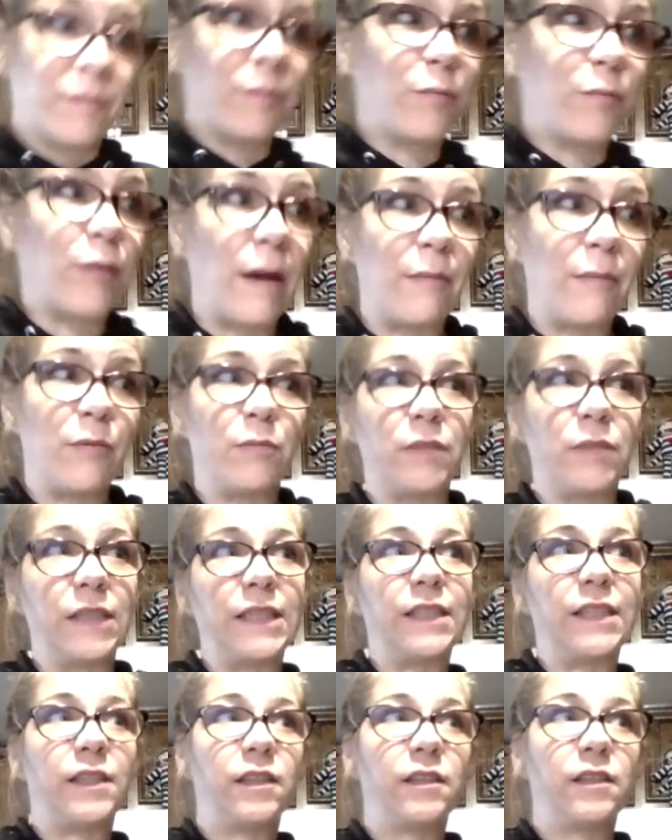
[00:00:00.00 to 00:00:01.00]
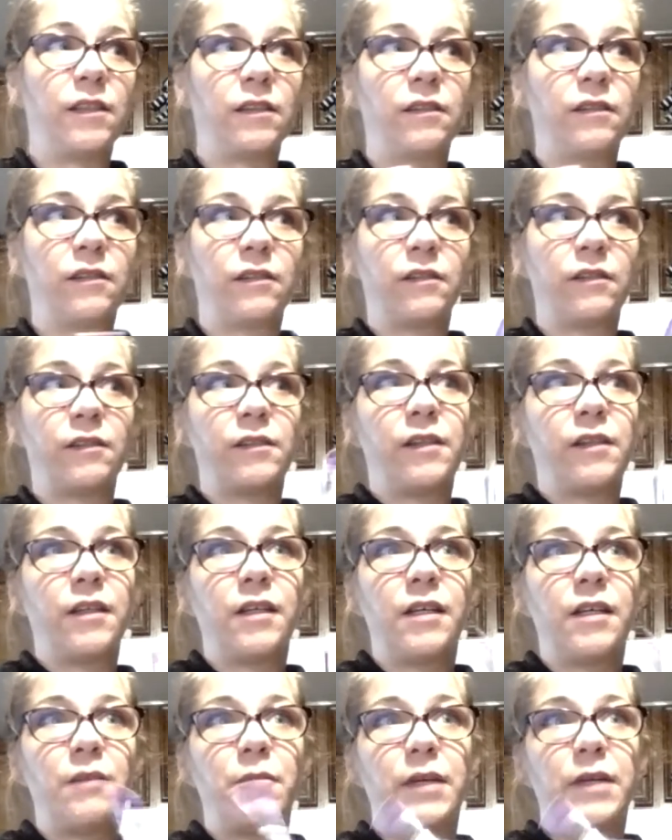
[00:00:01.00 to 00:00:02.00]
Probably,
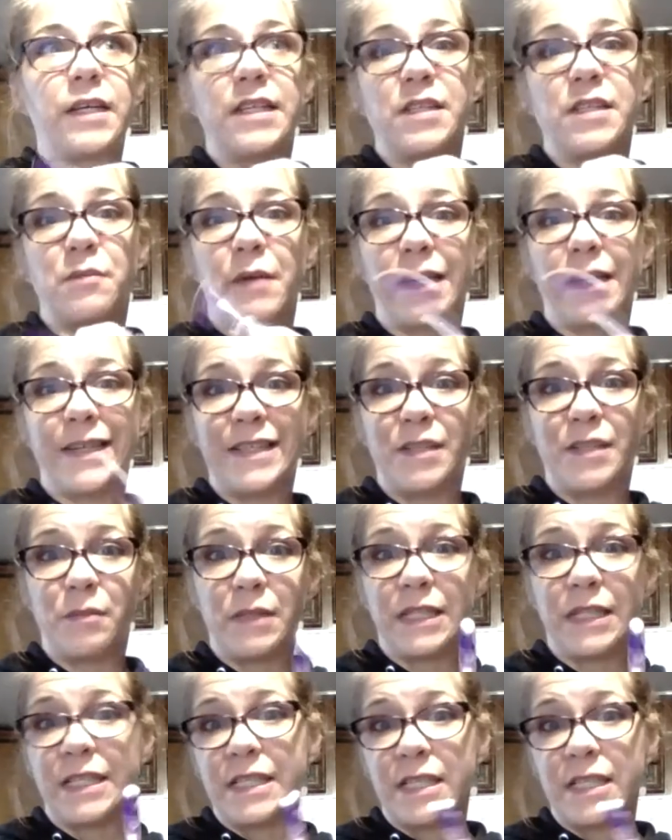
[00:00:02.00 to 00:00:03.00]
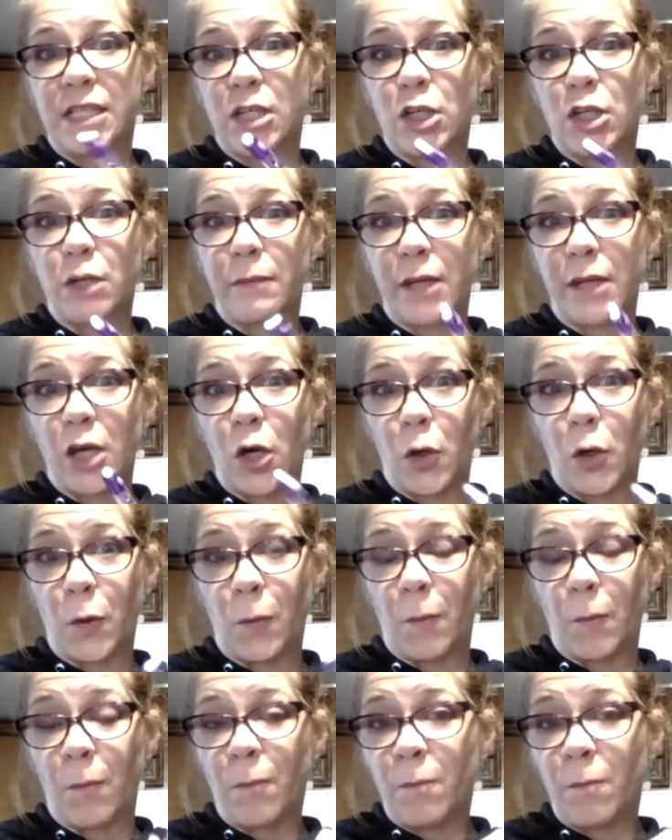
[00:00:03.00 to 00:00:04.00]
because my husband isn't going to be
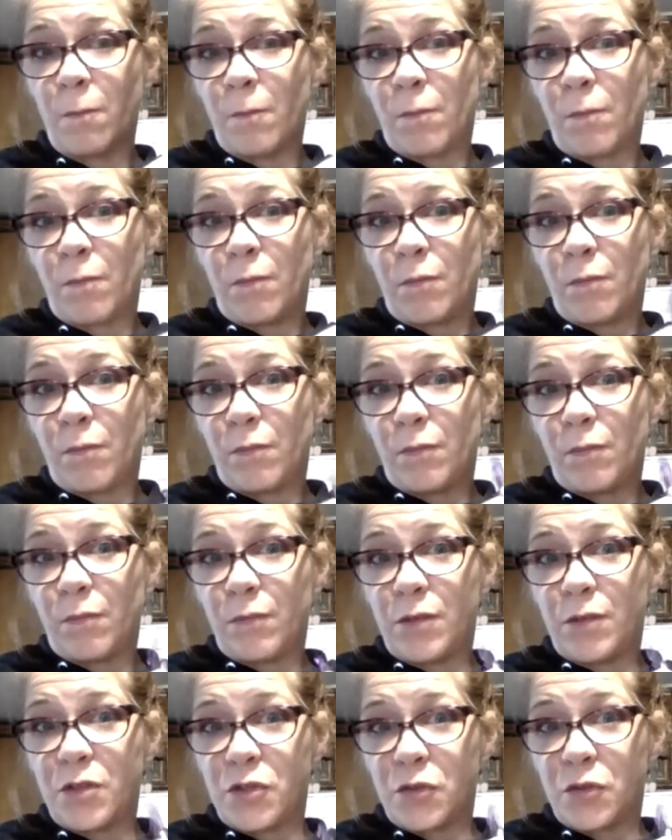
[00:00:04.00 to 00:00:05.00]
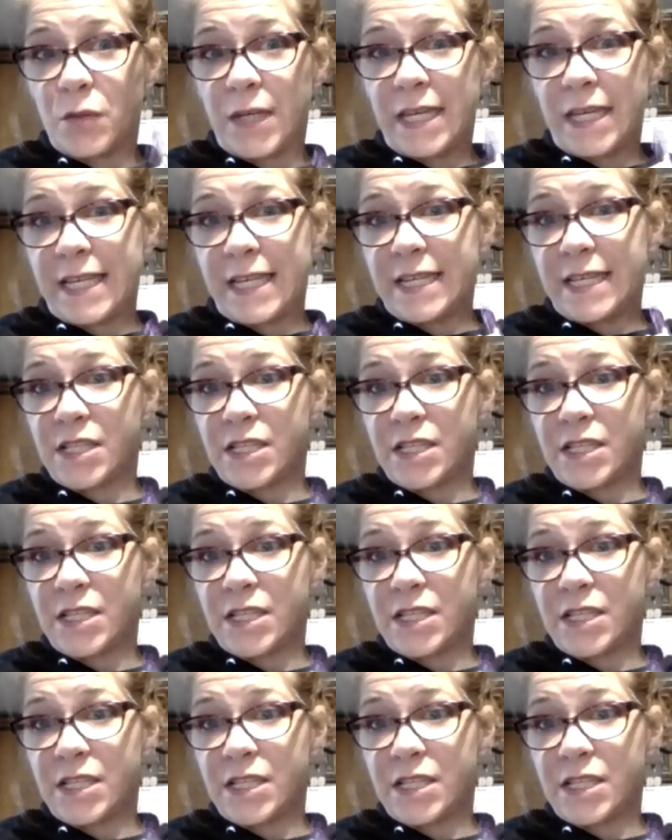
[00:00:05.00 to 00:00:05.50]
home, the zucchini and